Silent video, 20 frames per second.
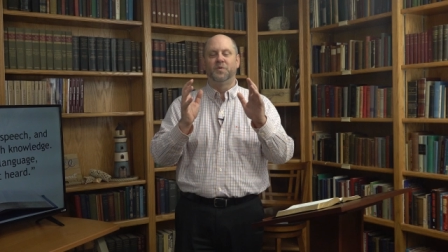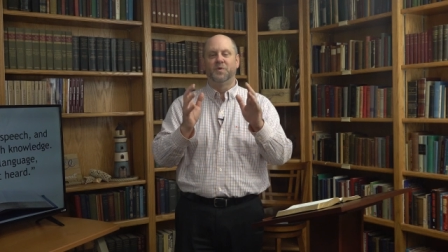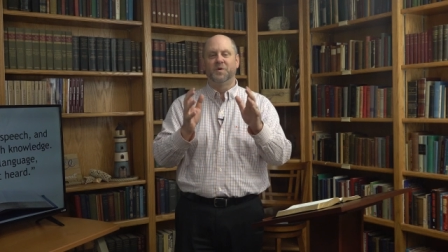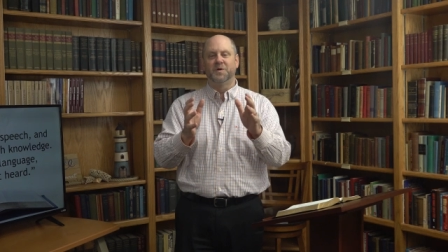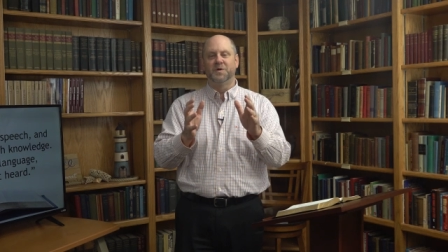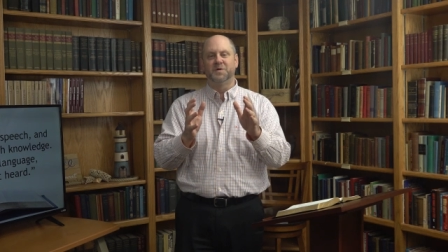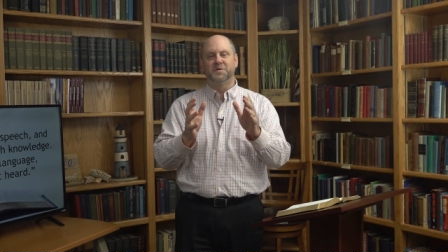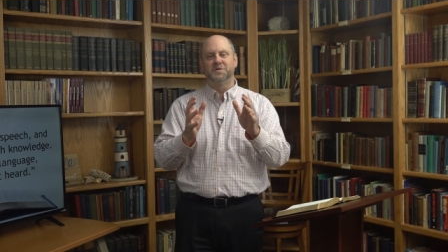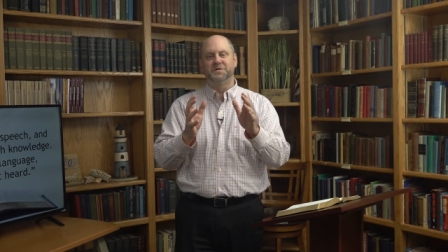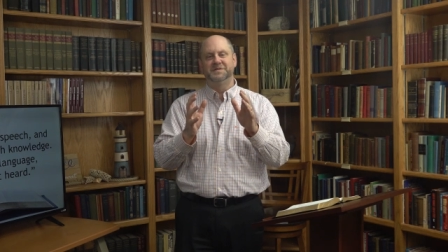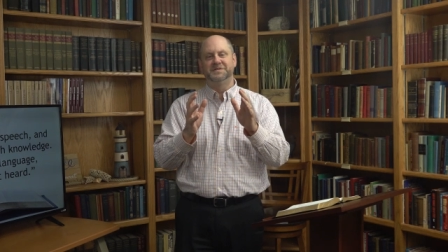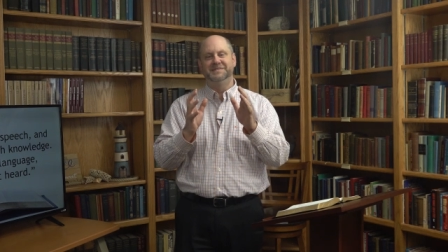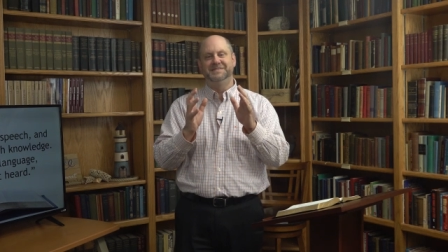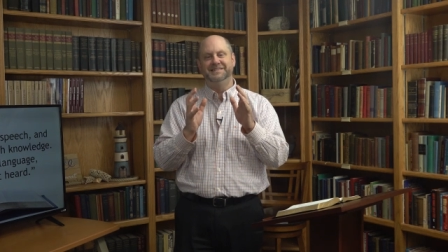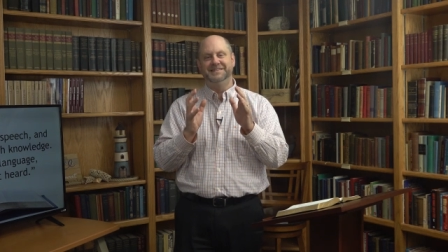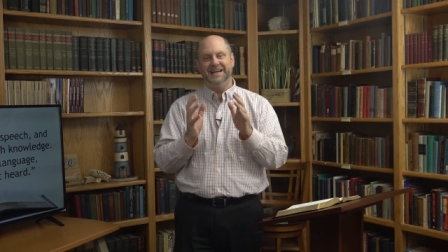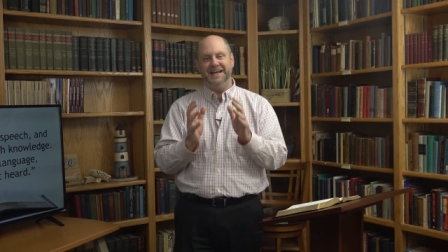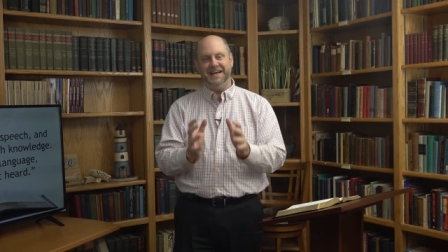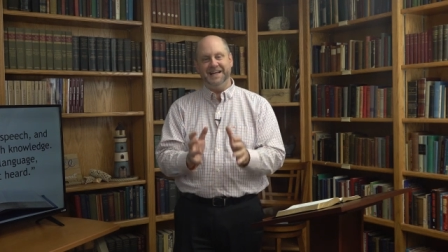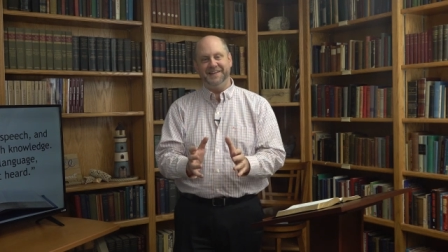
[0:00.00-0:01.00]

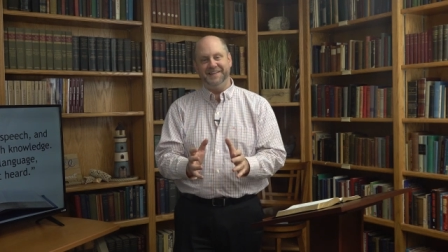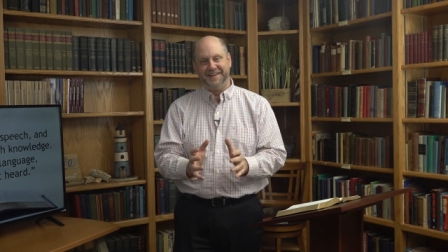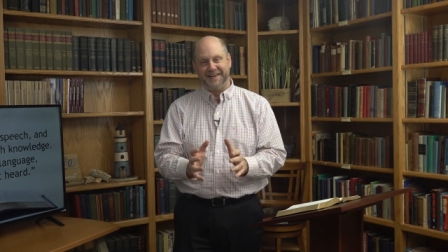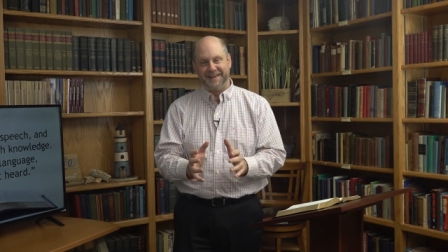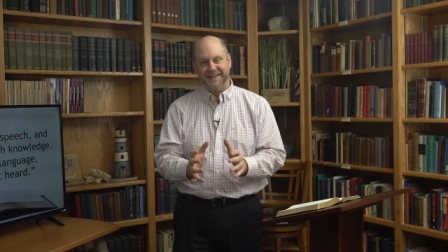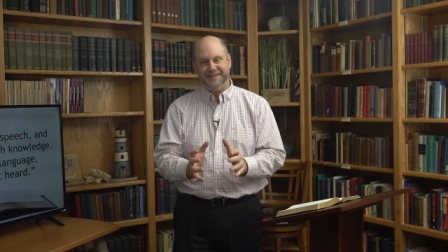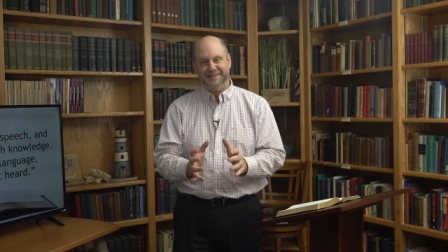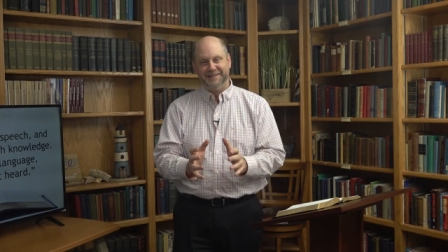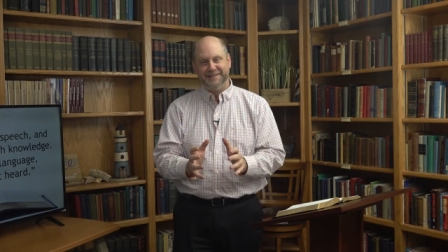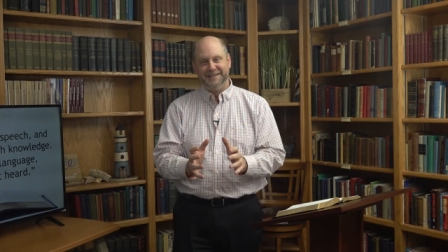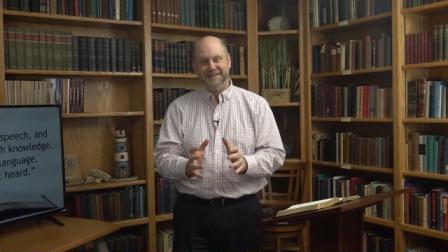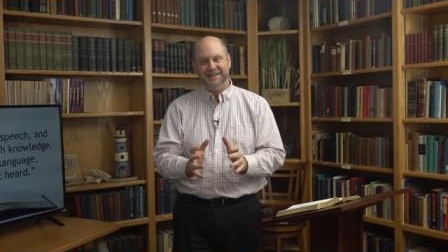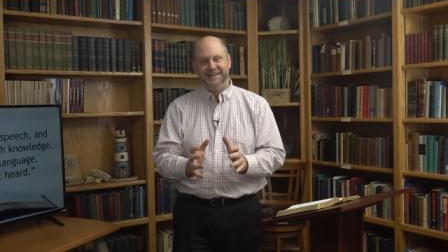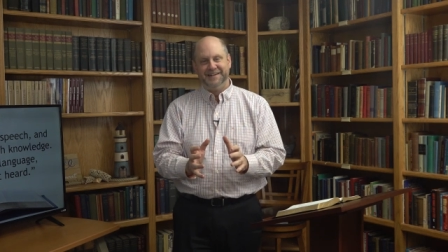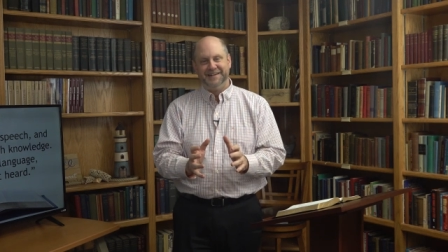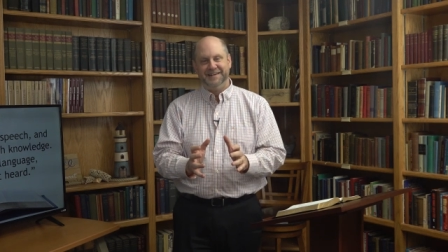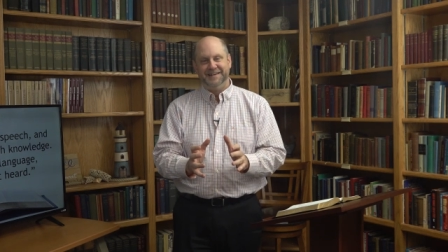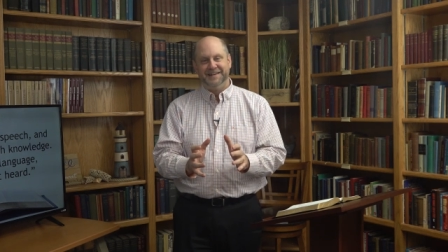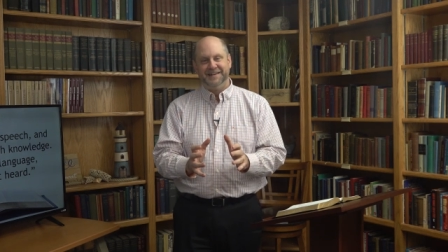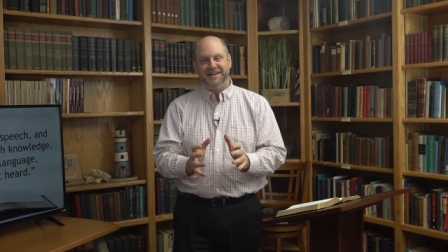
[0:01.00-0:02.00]
world daily.
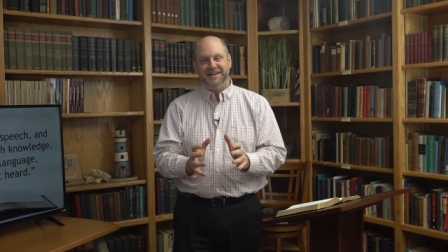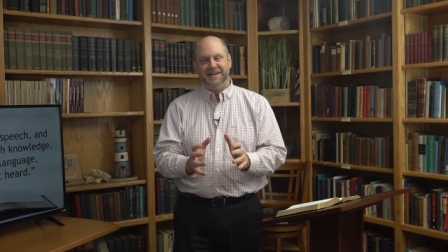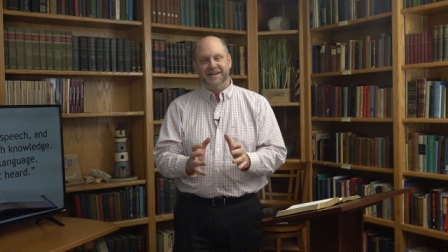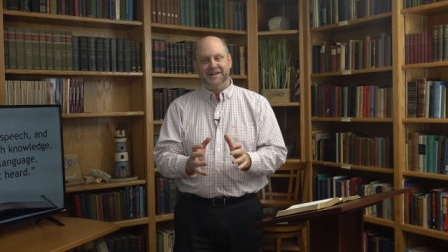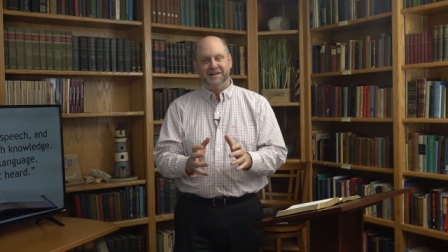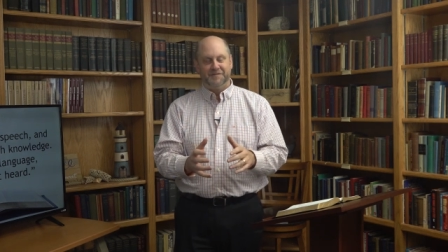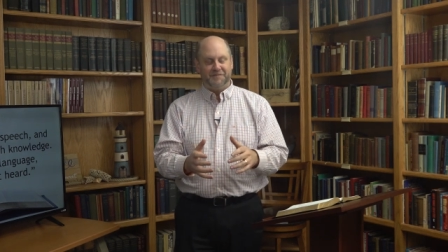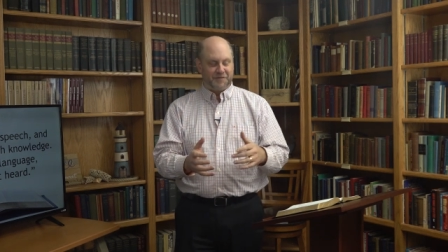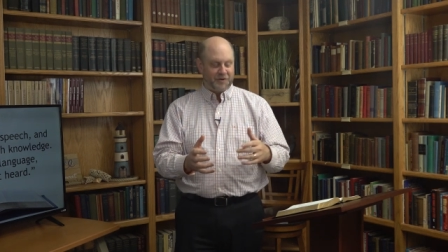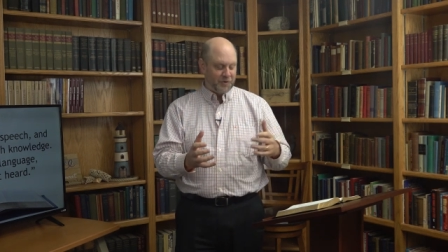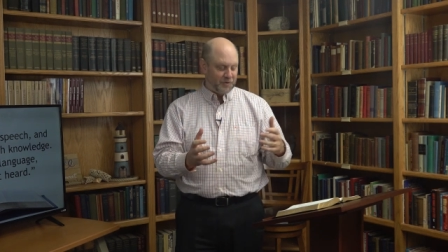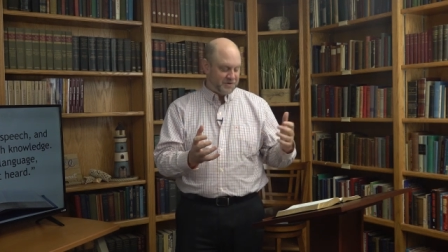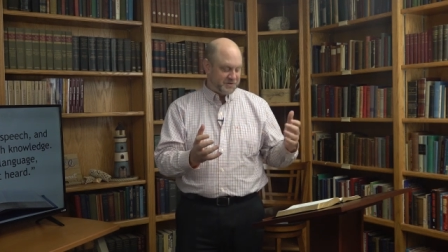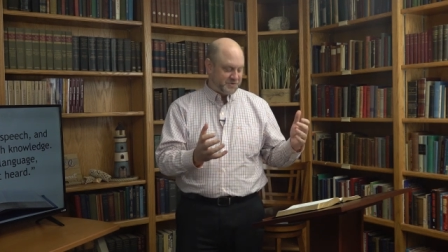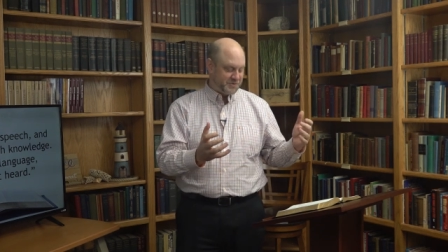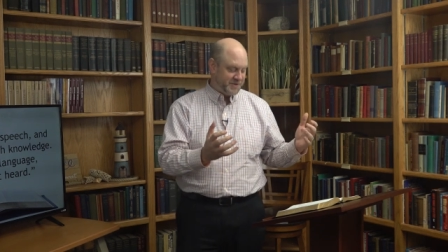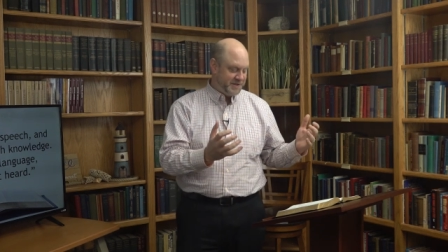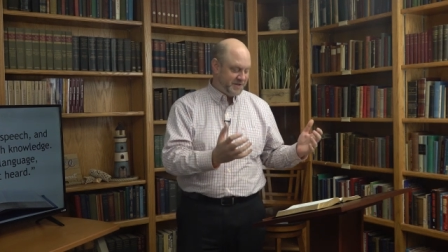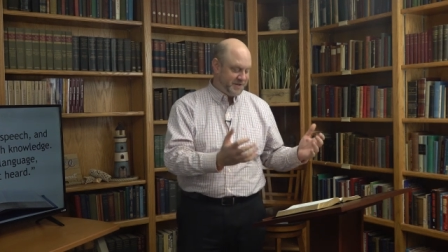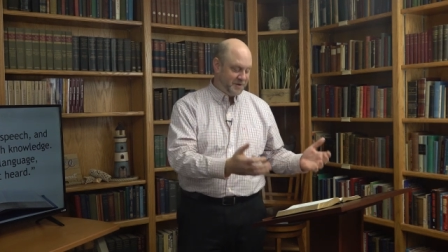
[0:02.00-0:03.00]
And of
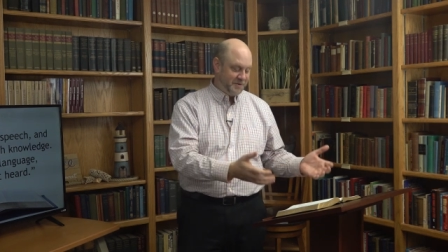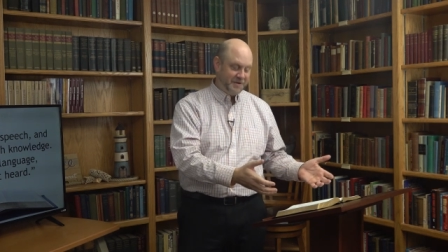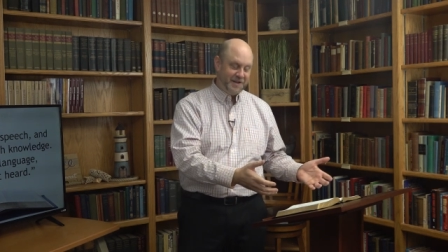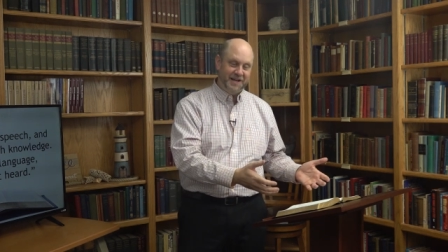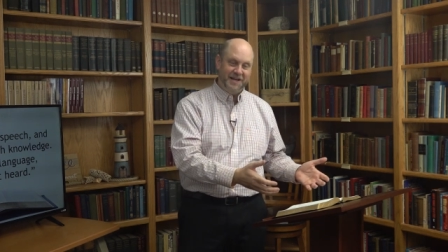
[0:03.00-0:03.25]
course we know